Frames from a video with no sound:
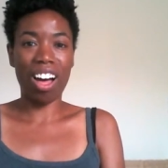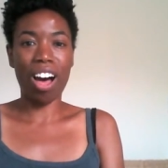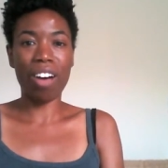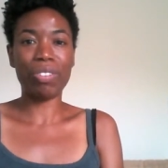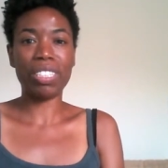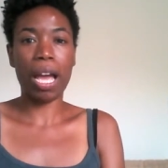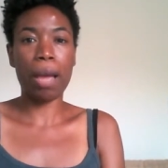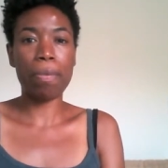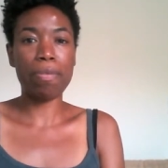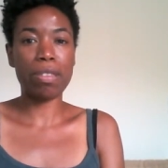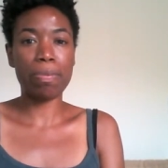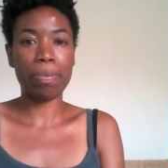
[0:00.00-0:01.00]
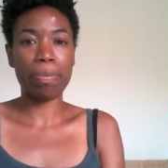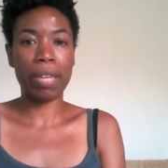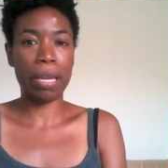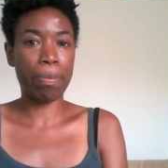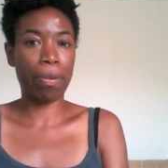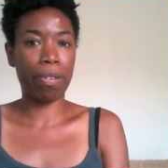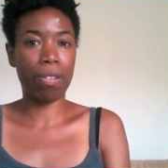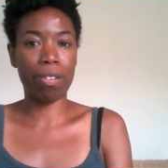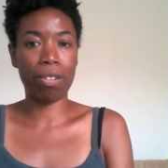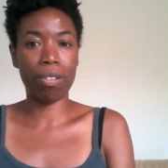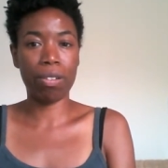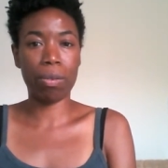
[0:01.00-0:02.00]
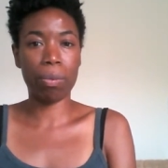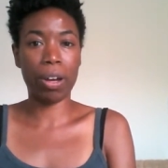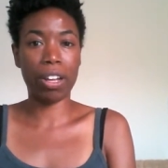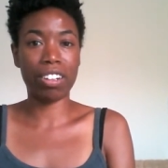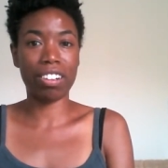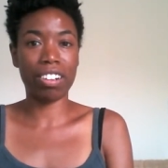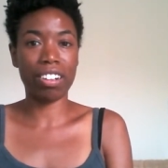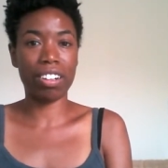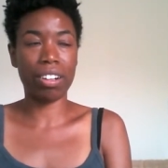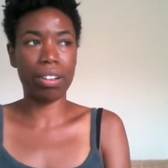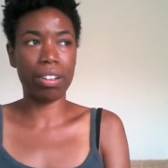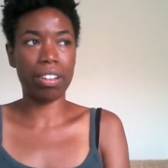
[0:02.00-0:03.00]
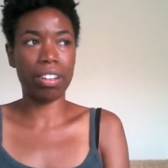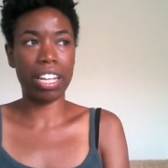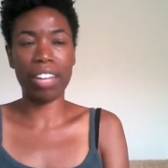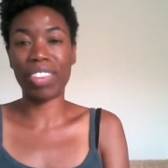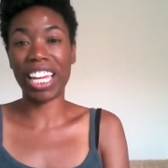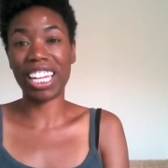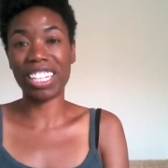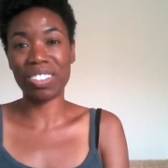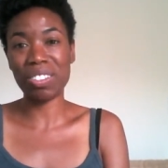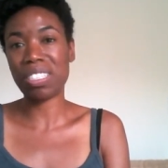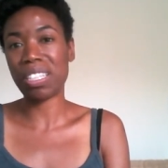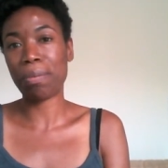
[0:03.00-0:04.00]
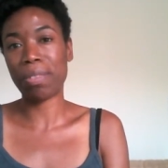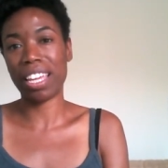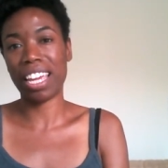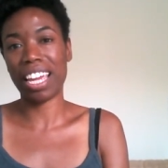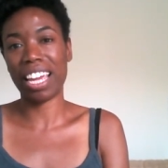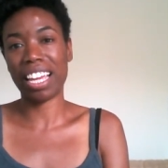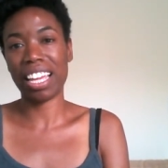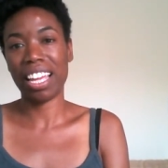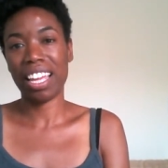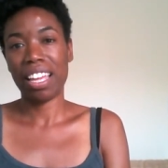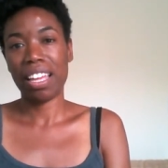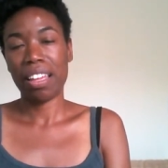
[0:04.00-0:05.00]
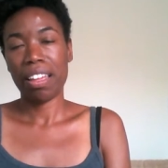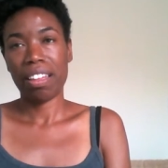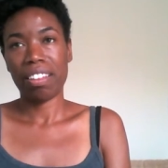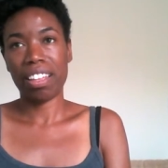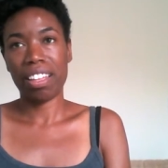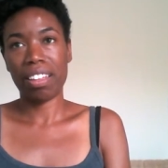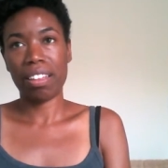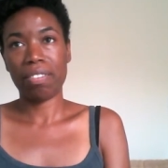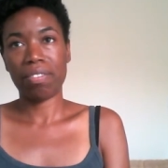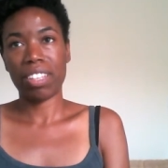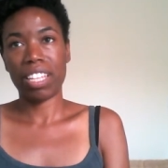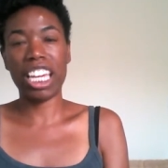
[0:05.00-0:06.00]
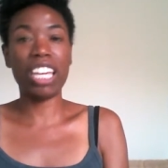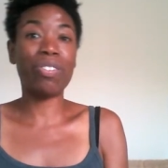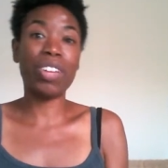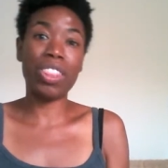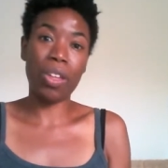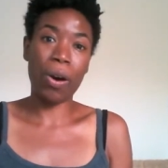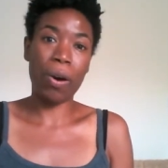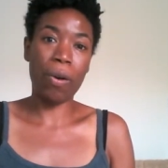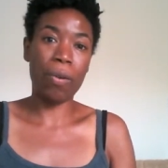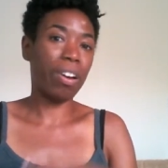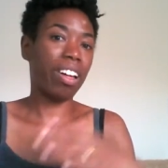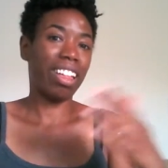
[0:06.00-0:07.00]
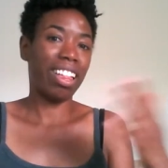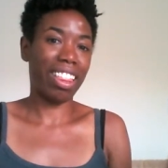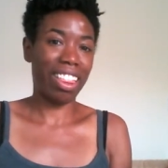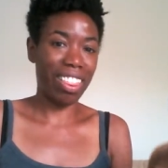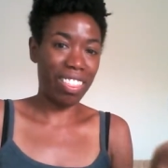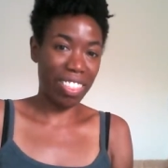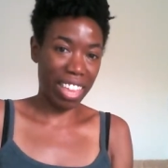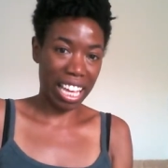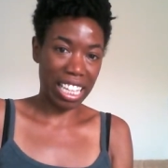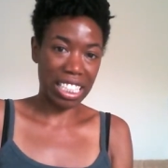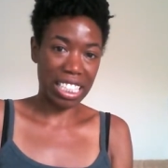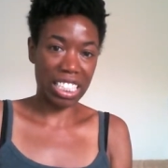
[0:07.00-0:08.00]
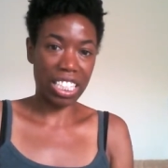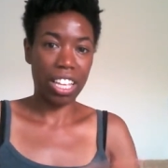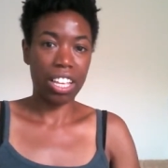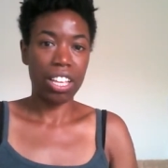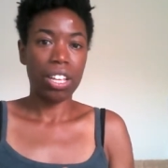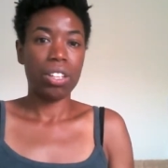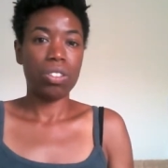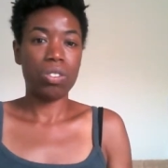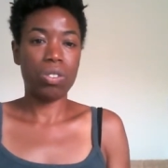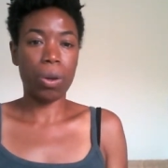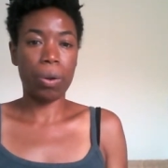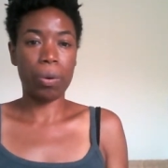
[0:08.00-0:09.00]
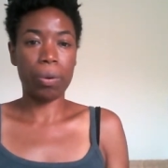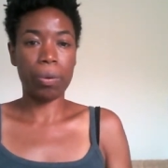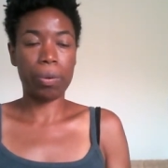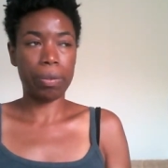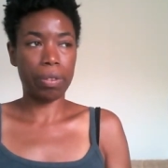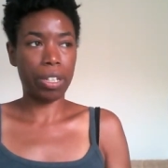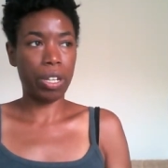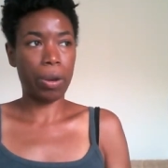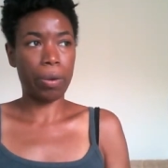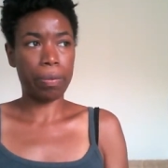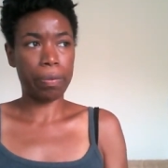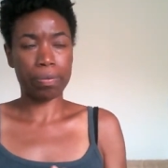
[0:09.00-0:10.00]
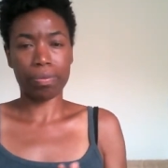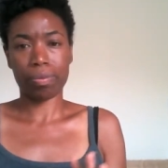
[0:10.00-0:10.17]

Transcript: Oftentimes people wonder if they can do something even though this. So, you know,